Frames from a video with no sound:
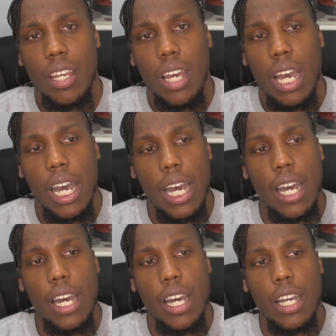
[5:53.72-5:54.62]

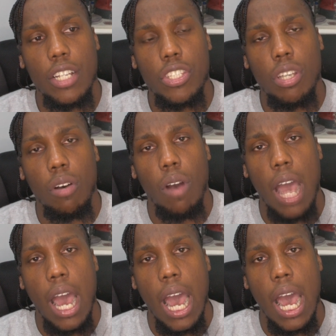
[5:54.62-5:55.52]
So
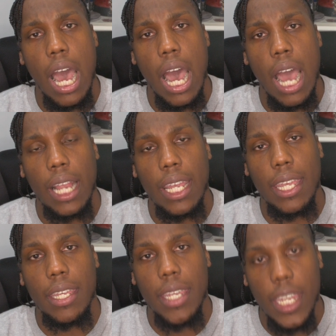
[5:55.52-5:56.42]
I
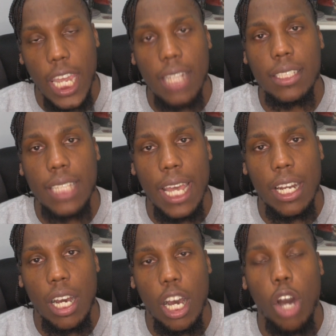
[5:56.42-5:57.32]
guess that
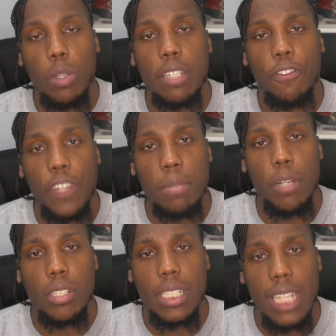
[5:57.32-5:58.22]
only
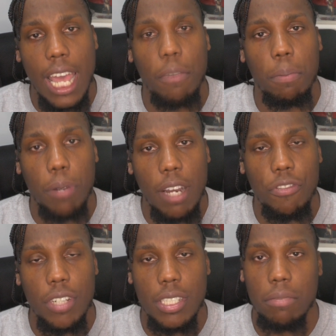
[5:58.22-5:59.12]
females can have a preference.